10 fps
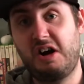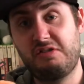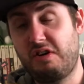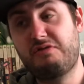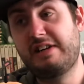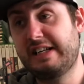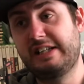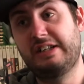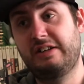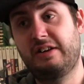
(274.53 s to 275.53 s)
I
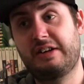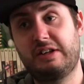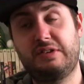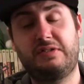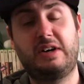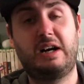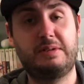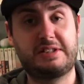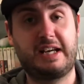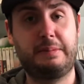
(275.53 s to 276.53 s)
really love
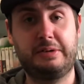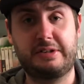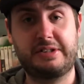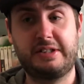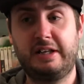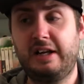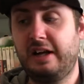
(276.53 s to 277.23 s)
how this game looks.